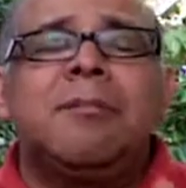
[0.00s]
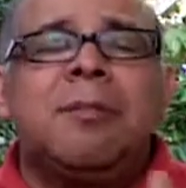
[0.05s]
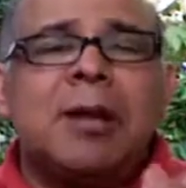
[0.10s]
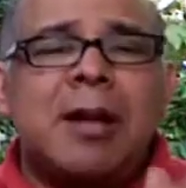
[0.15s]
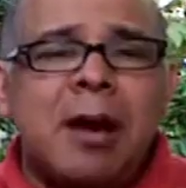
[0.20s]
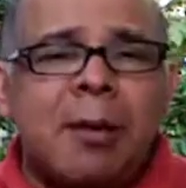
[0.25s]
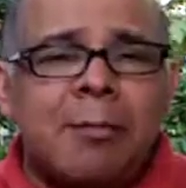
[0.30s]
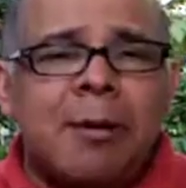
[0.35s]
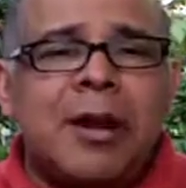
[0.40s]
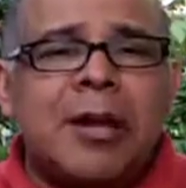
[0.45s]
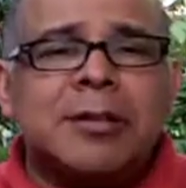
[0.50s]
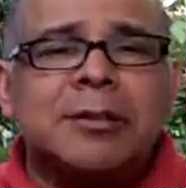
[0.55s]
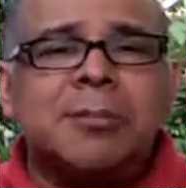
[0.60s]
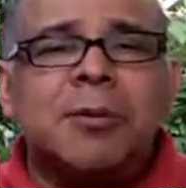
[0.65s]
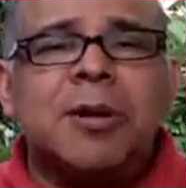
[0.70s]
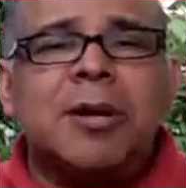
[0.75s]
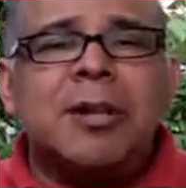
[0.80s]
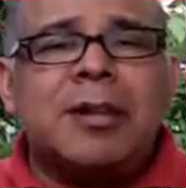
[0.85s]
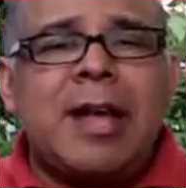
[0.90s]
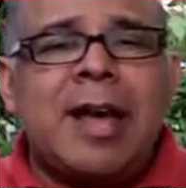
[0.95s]
Become an
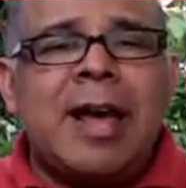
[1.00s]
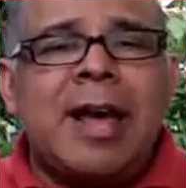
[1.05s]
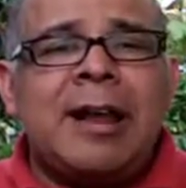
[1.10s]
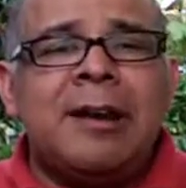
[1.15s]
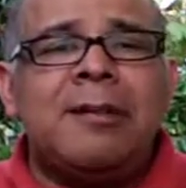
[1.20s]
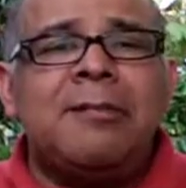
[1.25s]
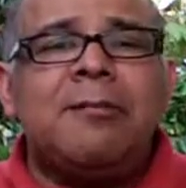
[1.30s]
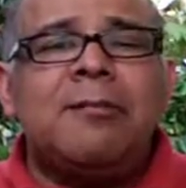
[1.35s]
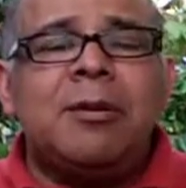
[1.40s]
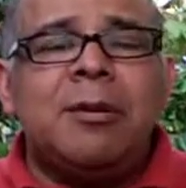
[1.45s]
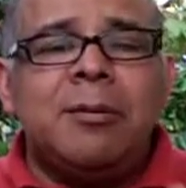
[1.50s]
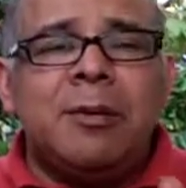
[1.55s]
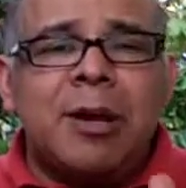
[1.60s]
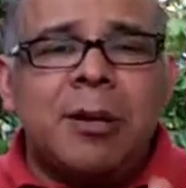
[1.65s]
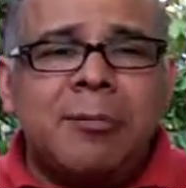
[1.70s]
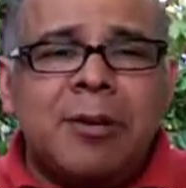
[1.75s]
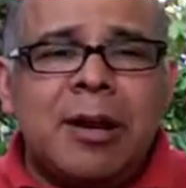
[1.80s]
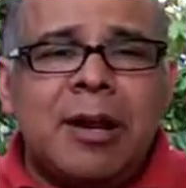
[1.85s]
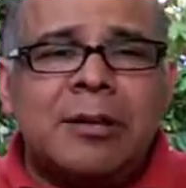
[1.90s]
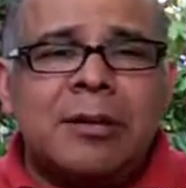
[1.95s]
expert at that. When you
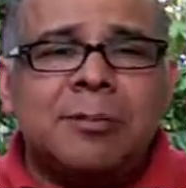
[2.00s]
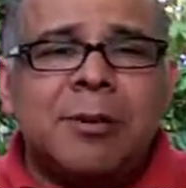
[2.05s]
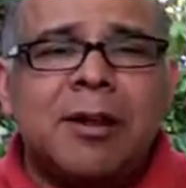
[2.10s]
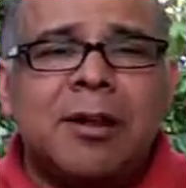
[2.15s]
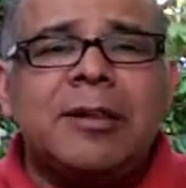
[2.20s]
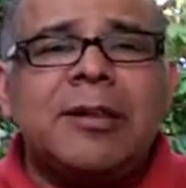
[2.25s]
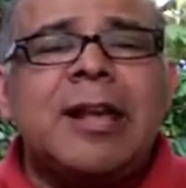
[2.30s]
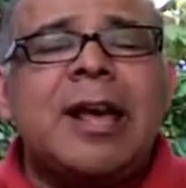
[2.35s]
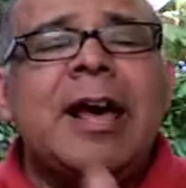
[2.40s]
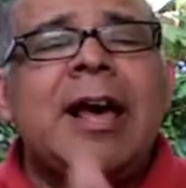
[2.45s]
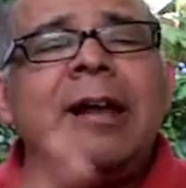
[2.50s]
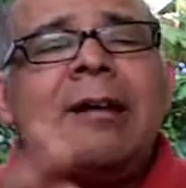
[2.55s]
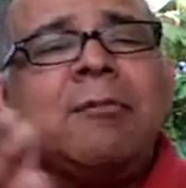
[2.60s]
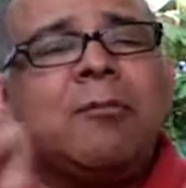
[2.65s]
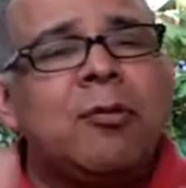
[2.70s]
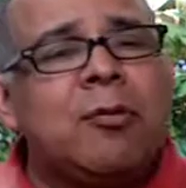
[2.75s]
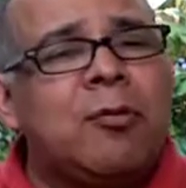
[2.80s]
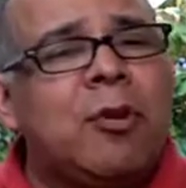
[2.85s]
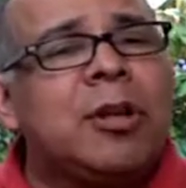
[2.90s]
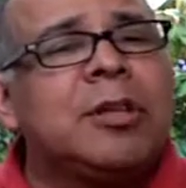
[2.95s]
become an expert at that,
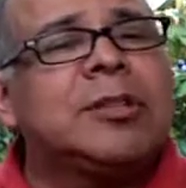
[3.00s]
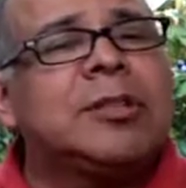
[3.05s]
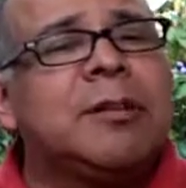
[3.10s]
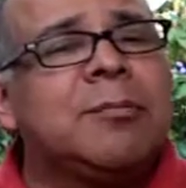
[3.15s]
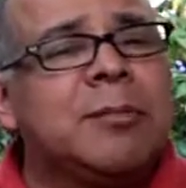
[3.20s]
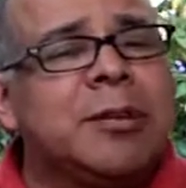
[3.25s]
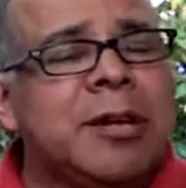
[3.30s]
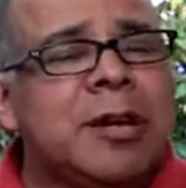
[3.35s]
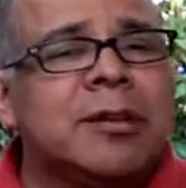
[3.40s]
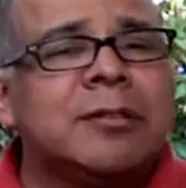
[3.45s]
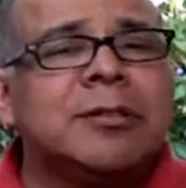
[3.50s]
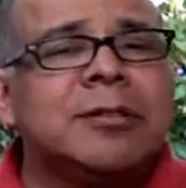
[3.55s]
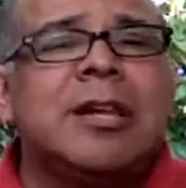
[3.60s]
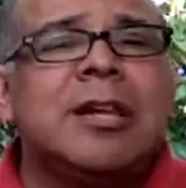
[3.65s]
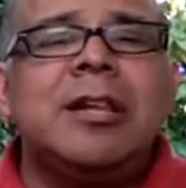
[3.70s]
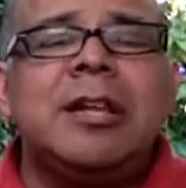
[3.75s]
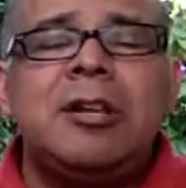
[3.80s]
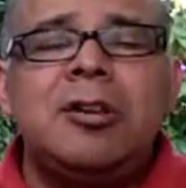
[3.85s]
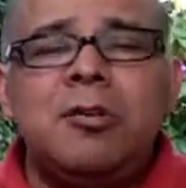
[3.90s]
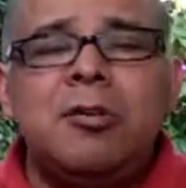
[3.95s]
move on to something else, and
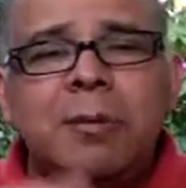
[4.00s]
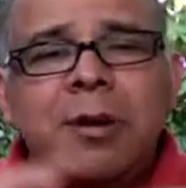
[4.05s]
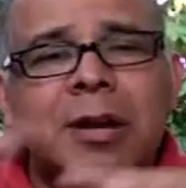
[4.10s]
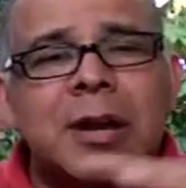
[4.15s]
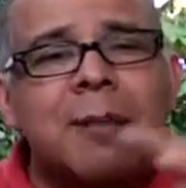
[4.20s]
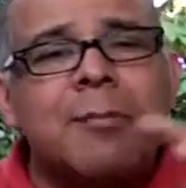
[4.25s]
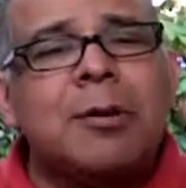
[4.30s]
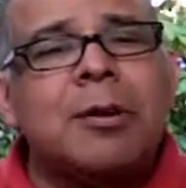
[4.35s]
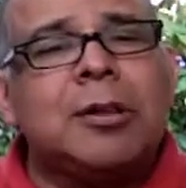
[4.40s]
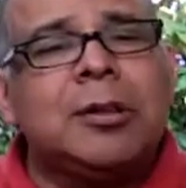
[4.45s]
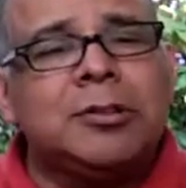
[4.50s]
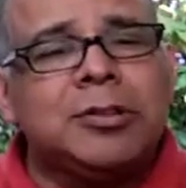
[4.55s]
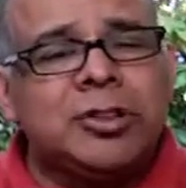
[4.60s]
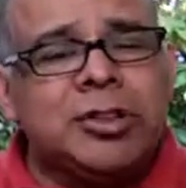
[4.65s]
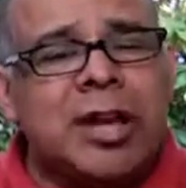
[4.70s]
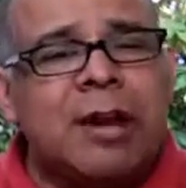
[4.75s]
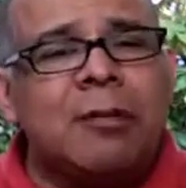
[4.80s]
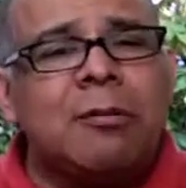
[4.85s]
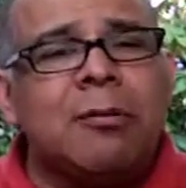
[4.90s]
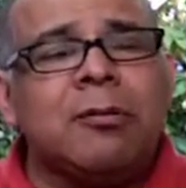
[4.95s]
then you become a
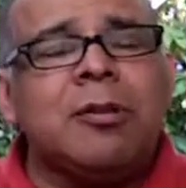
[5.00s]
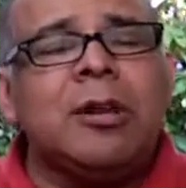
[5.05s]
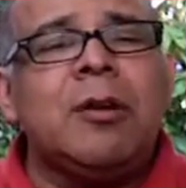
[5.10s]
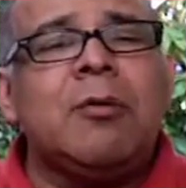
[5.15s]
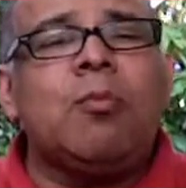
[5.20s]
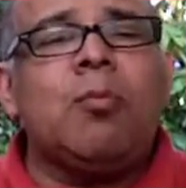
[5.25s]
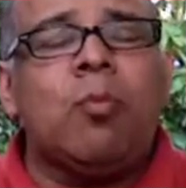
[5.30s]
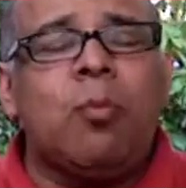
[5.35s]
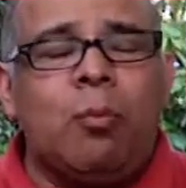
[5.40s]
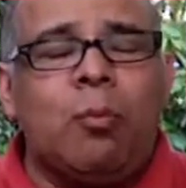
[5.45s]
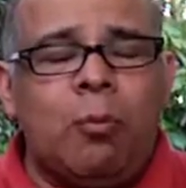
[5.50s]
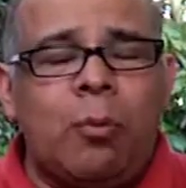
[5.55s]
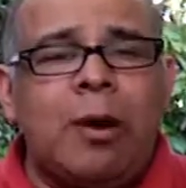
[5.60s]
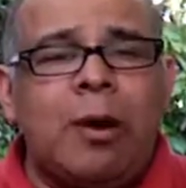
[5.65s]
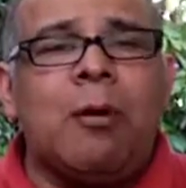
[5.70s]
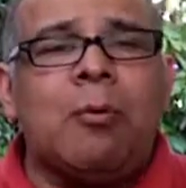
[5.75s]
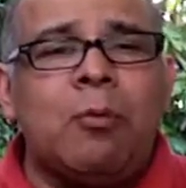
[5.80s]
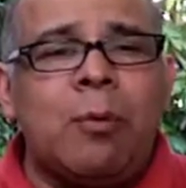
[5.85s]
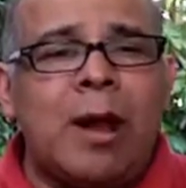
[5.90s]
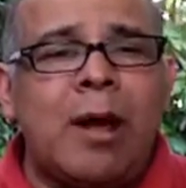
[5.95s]
generally
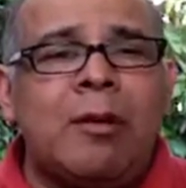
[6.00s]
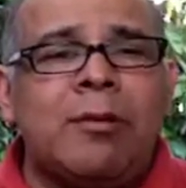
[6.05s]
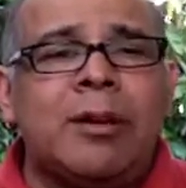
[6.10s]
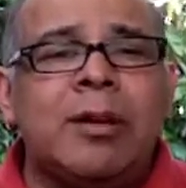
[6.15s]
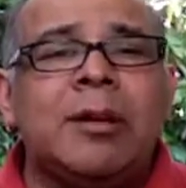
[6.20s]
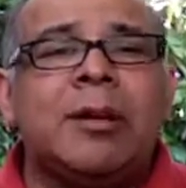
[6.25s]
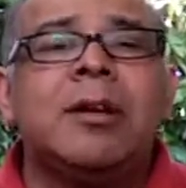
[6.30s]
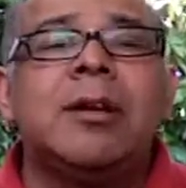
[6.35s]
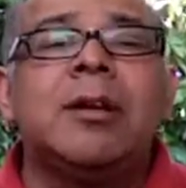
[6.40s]
well-rounded,